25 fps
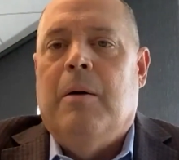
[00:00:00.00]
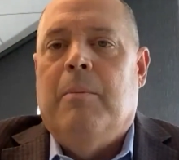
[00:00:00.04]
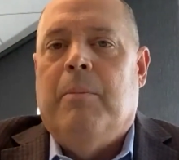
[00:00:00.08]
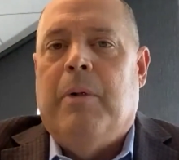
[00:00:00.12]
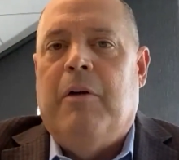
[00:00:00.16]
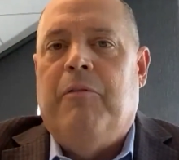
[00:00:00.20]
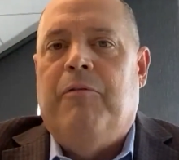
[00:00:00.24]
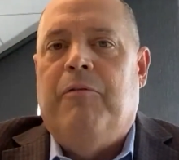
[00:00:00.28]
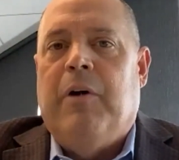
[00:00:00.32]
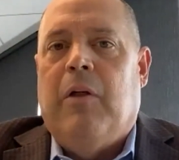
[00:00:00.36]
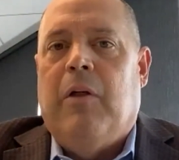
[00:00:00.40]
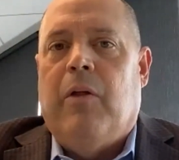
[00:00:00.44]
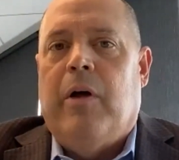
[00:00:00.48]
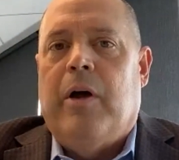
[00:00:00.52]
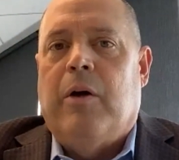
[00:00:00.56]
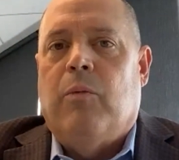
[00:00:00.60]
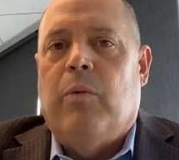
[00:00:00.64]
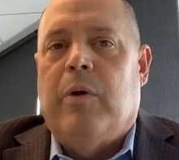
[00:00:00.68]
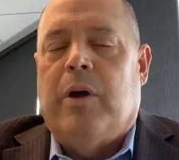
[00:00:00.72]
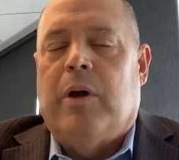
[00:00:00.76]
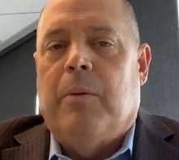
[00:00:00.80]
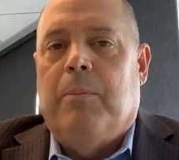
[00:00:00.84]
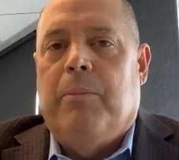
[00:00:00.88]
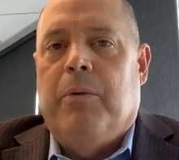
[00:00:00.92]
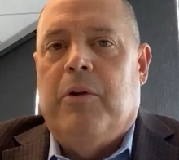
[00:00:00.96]
but I felt like
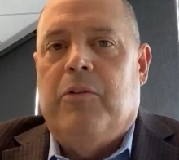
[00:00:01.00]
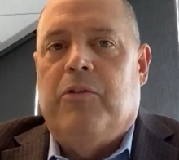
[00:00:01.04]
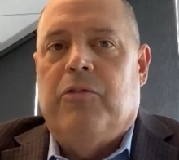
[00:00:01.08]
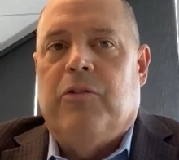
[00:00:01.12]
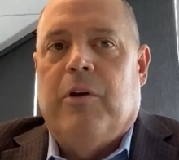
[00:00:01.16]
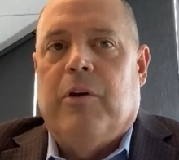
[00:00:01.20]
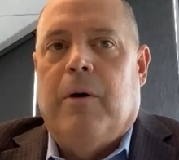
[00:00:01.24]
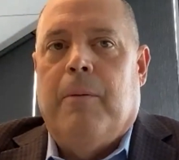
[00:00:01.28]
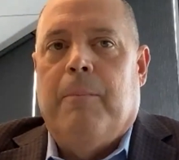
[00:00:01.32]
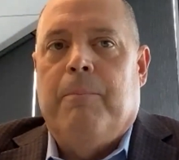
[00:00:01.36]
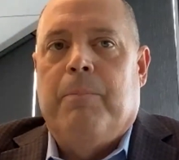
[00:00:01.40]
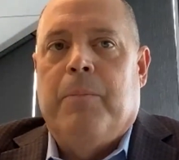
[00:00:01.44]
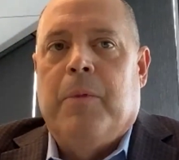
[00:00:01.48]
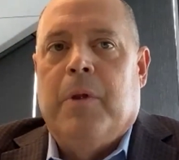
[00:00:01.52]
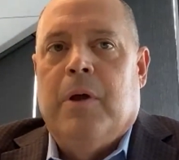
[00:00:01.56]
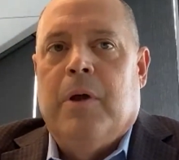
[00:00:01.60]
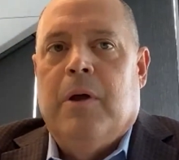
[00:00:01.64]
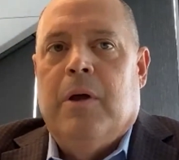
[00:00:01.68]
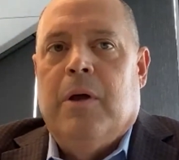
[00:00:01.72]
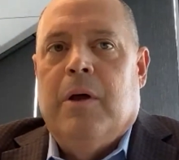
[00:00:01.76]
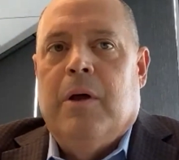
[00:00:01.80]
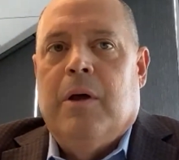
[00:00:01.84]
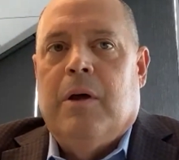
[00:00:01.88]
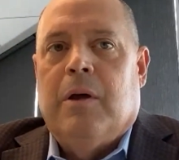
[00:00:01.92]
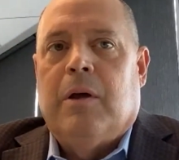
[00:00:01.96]
we could put some
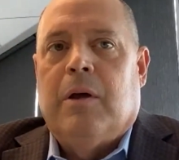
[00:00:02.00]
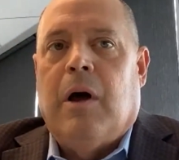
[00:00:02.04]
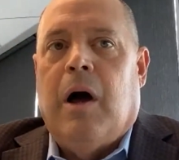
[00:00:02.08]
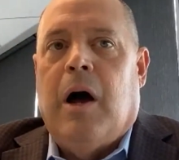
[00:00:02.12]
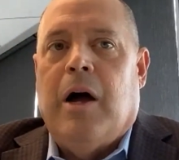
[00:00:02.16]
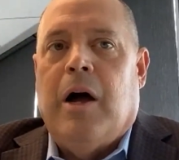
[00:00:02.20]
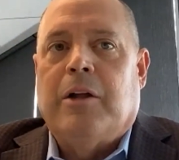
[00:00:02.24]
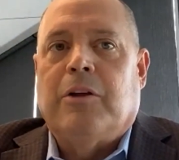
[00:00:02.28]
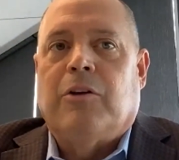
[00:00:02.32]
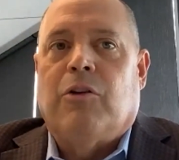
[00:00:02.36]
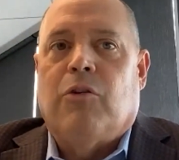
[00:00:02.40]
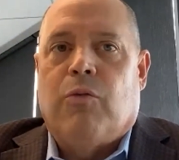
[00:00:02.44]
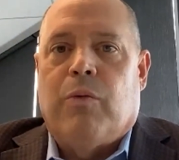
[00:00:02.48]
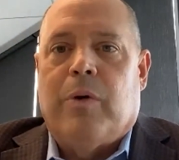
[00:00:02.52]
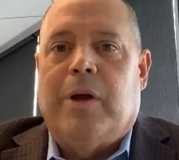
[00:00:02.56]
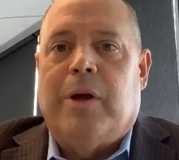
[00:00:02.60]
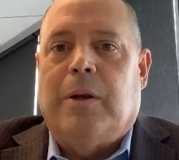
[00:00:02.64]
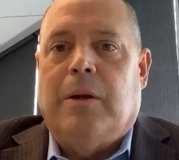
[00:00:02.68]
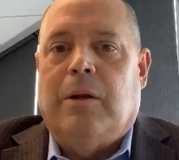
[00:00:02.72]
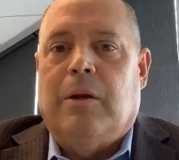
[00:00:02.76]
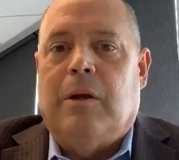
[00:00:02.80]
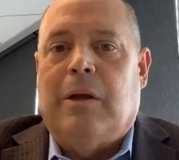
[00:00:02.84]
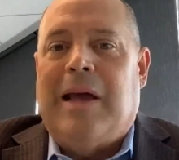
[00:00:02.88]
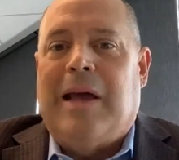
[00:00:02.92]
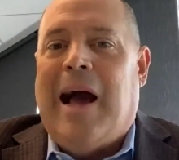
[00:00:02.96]
concrete